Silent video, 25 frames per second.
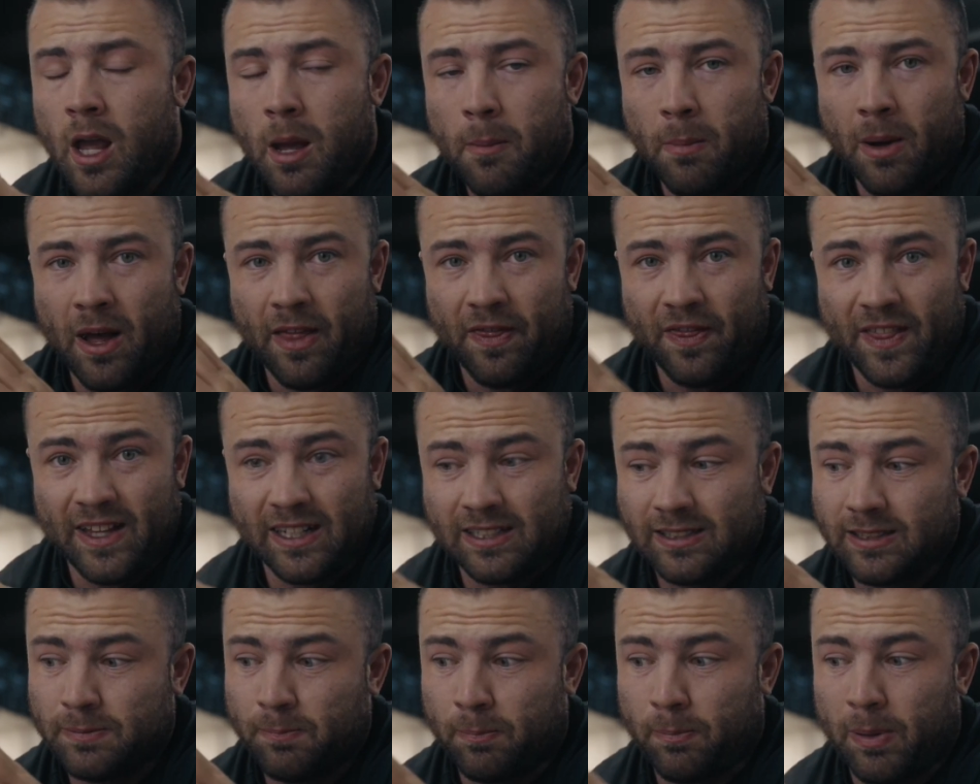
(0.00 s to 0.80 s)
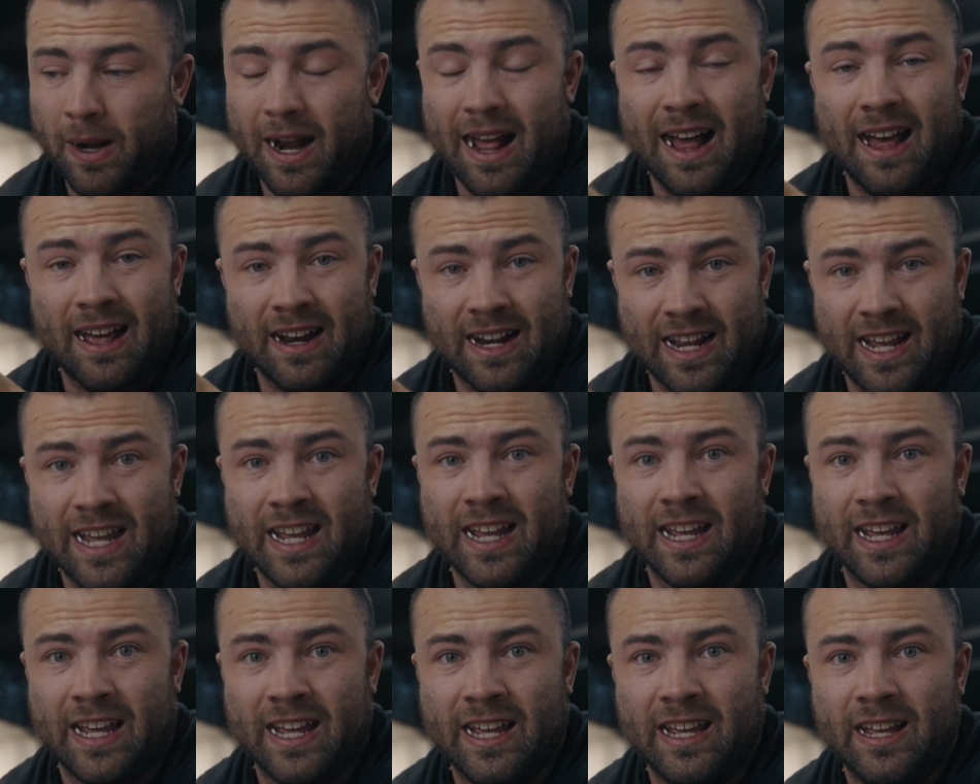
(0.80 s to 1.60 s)
But this plan
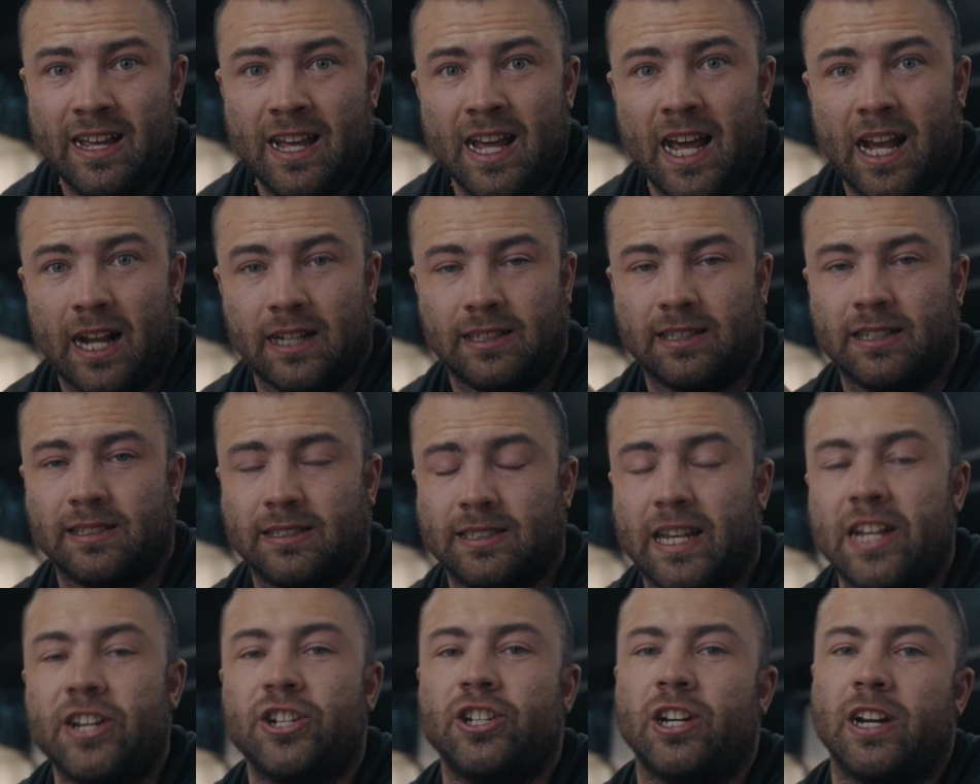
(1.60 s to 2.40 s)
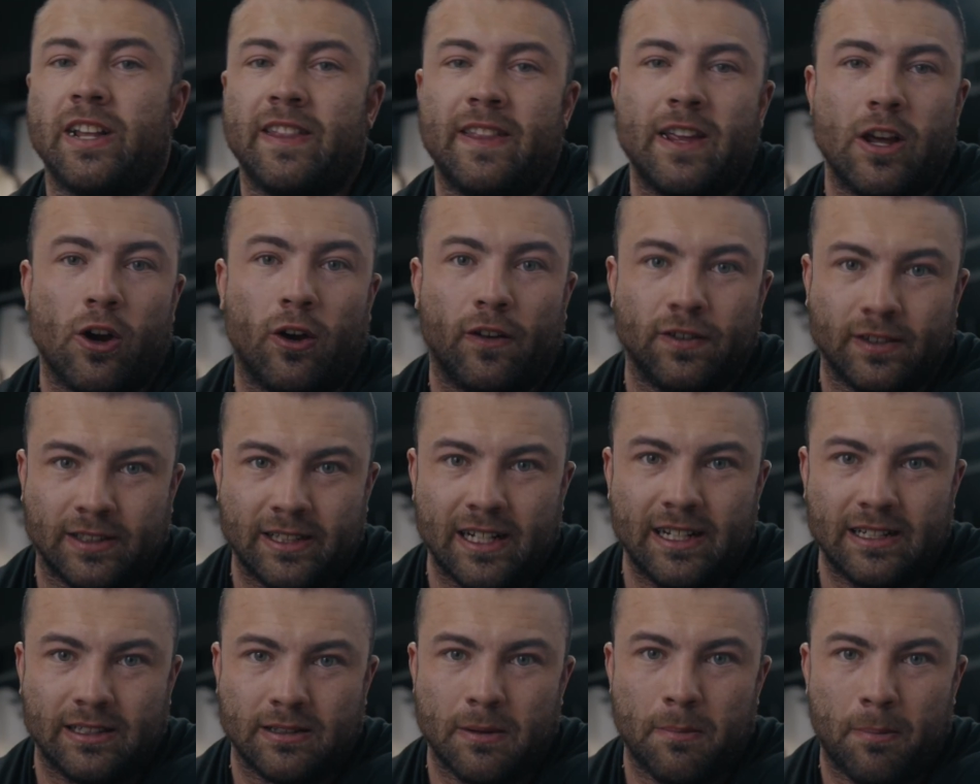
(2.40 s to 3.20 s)
here is essentially the off
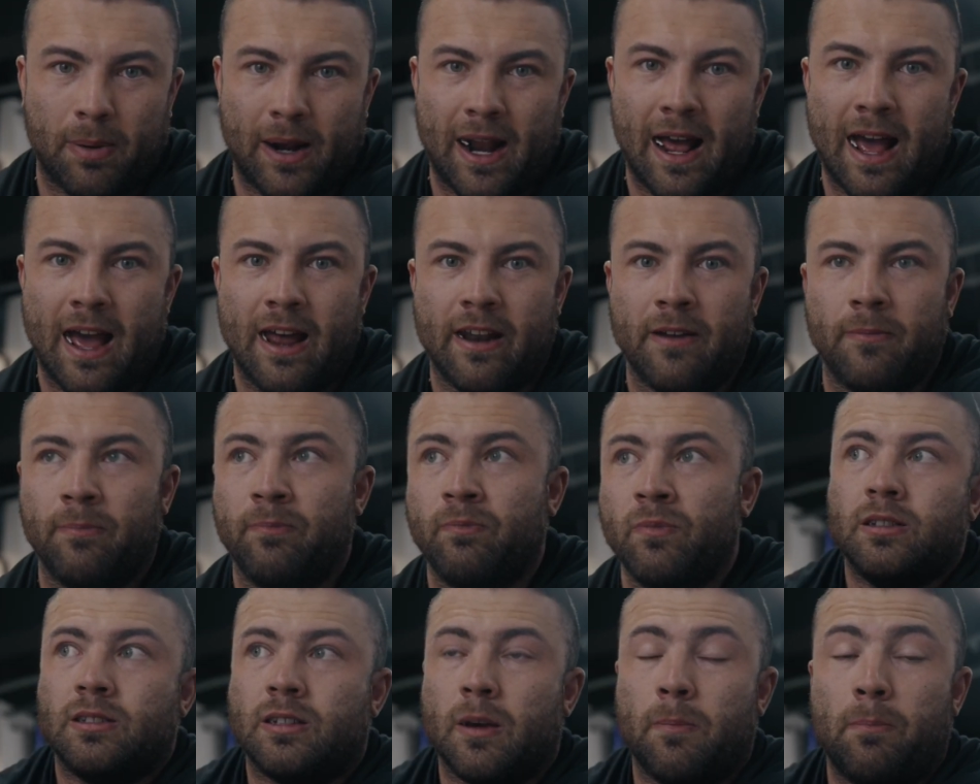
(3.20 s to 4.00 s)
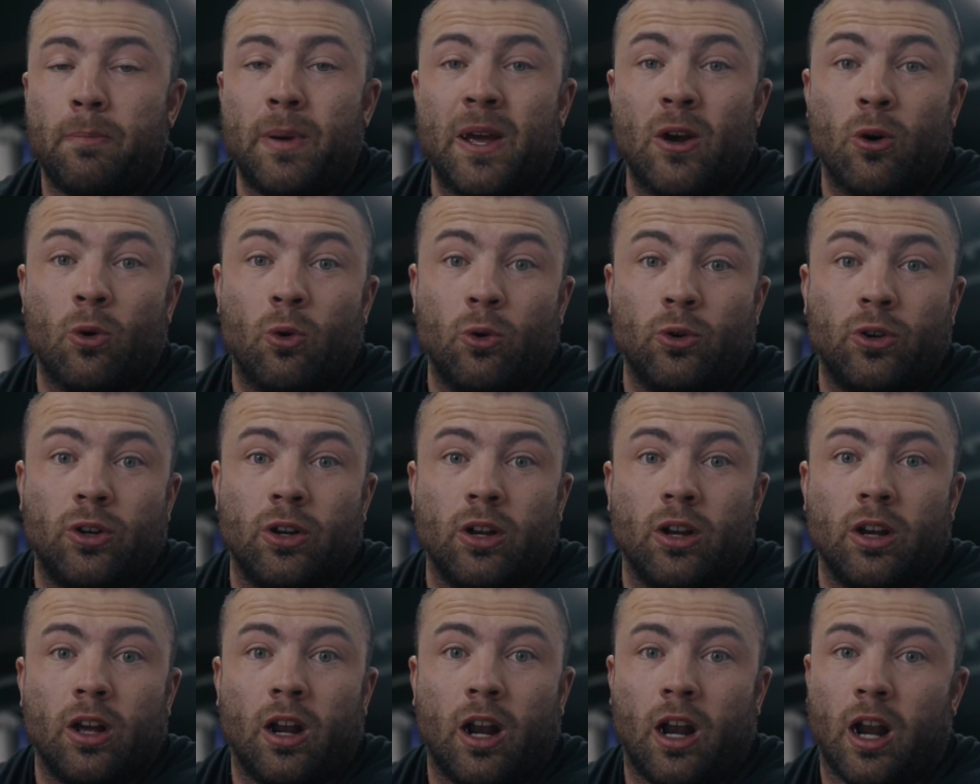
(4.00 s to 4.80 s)
season plan to build
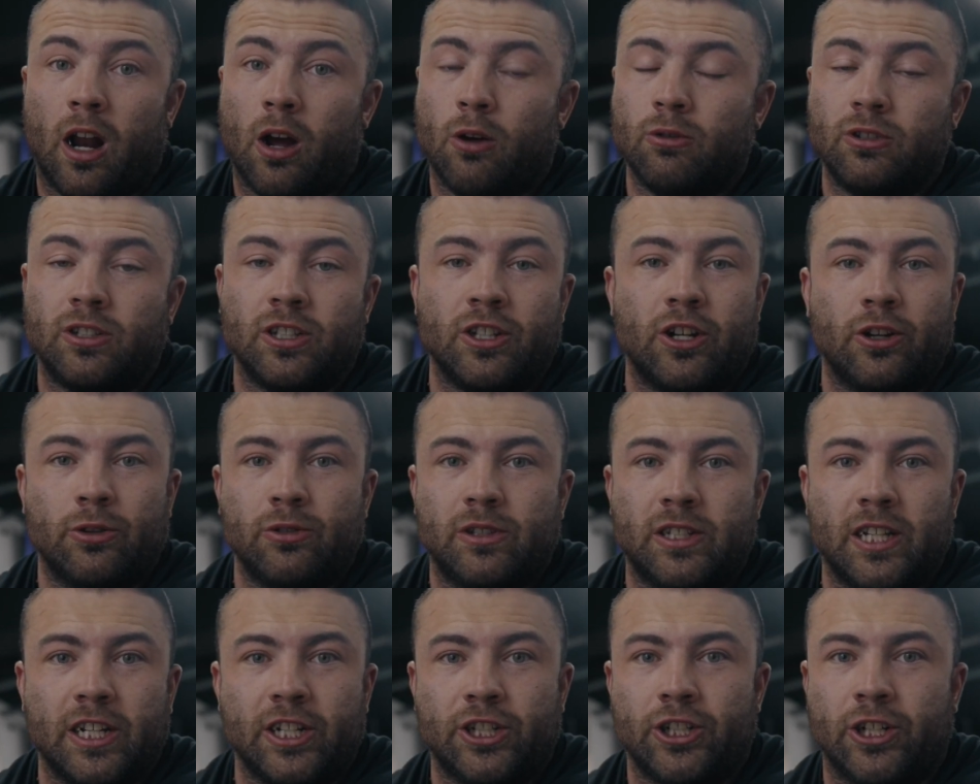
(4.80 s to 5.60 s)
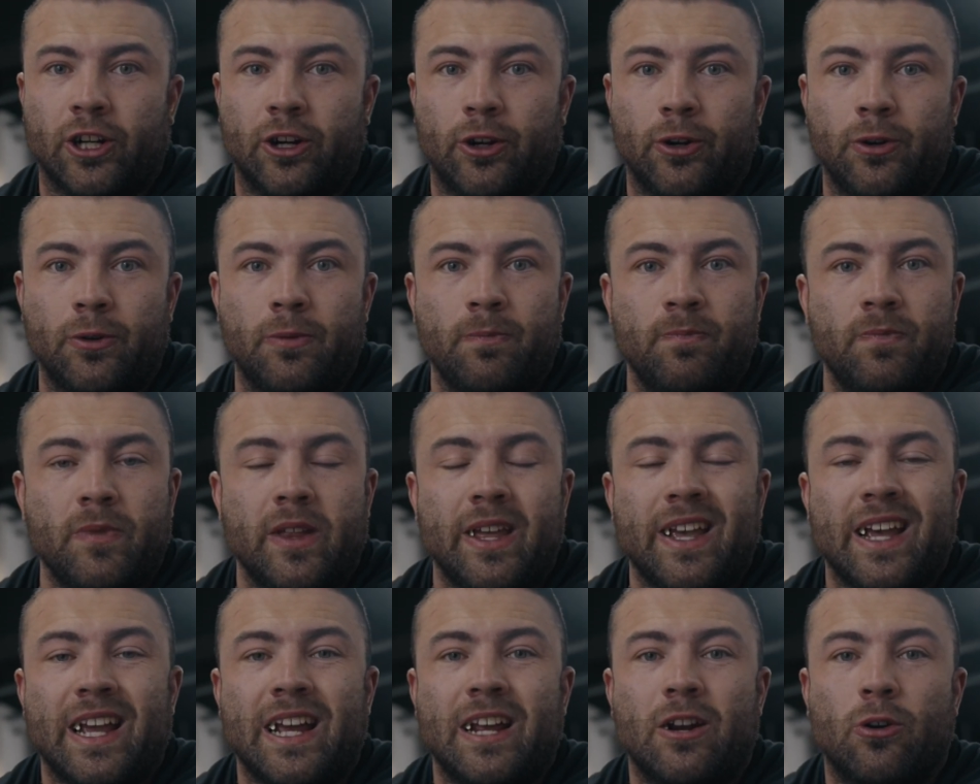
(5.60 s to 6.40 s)
loads of new tissue
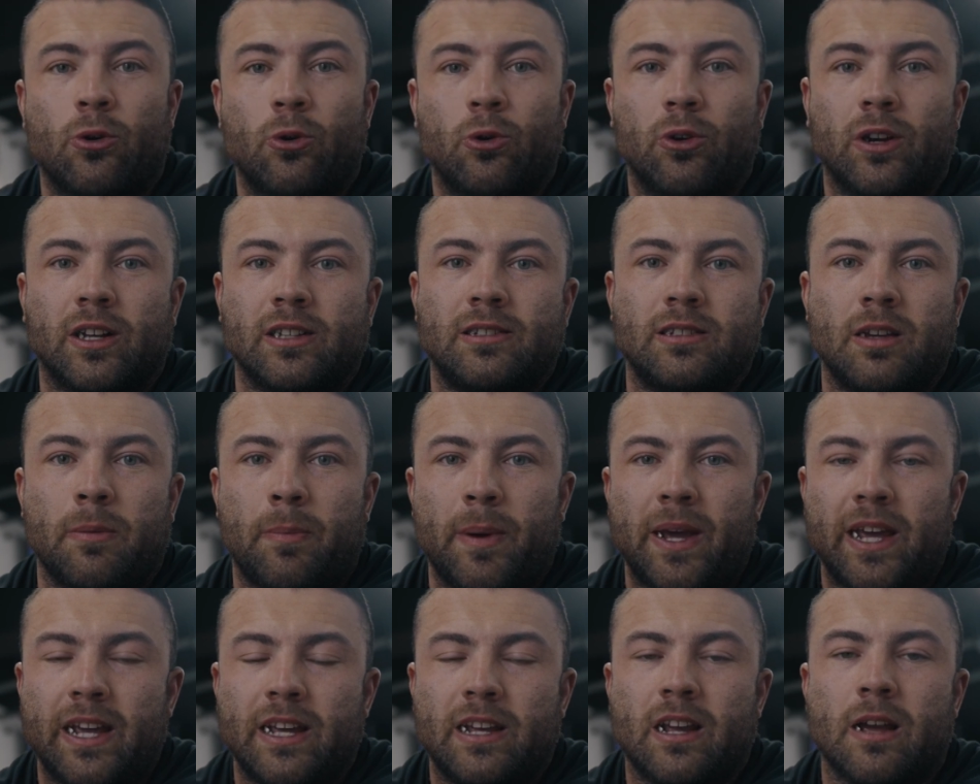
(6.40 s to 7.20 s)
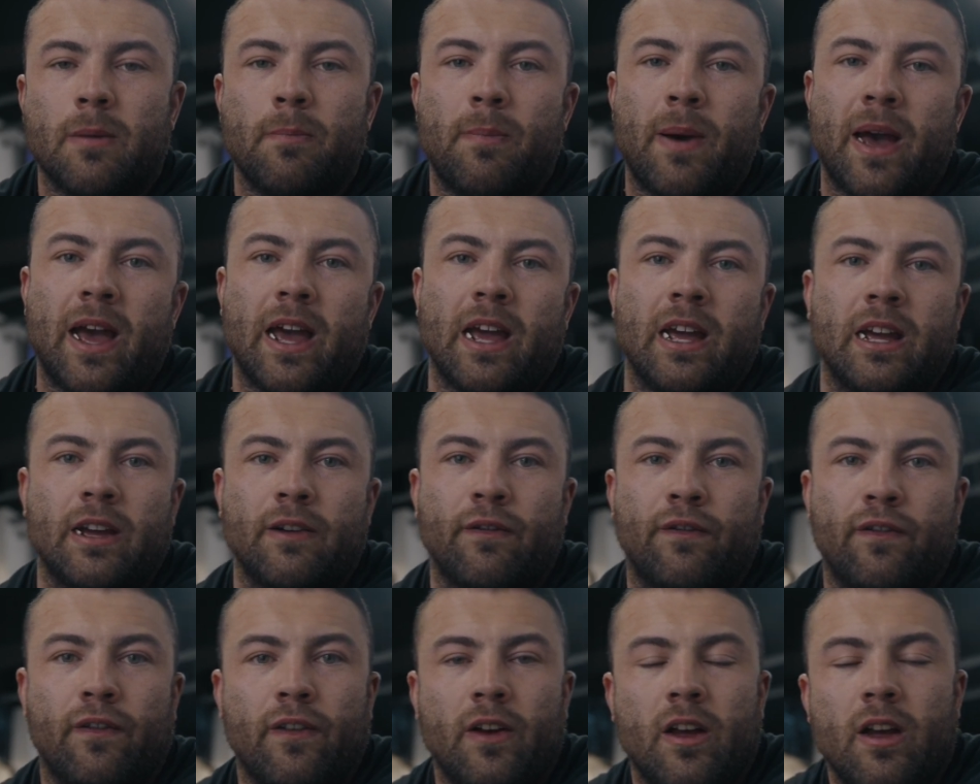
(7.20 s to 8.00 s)
in order to be
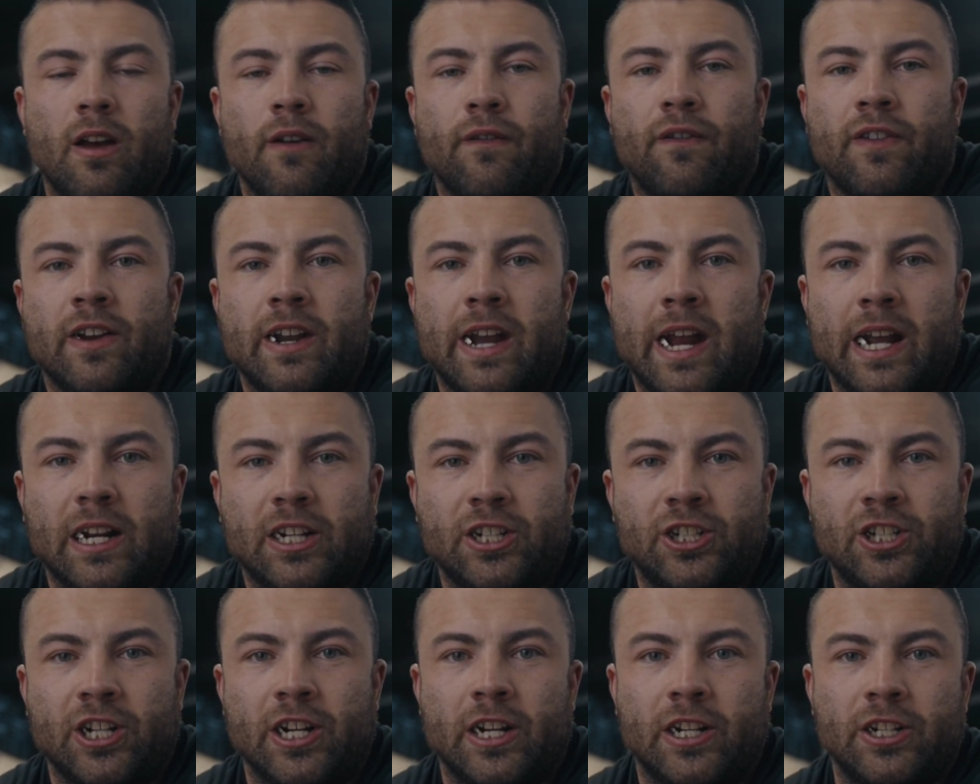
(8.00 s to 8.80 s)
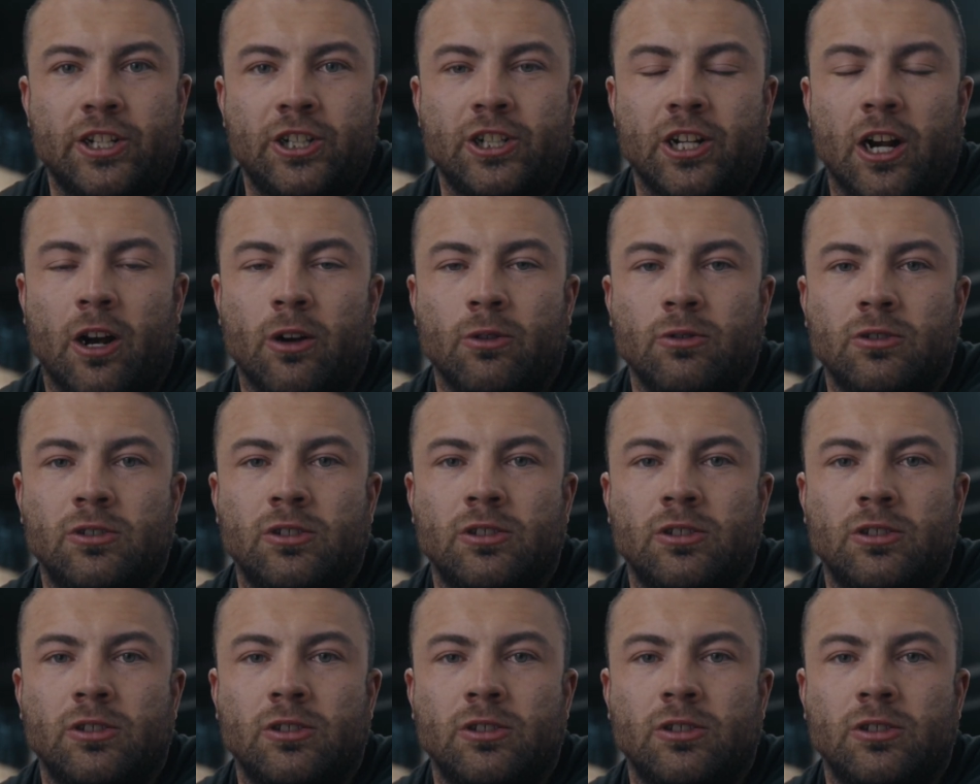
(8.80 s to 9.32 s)
competitive for next year's shows.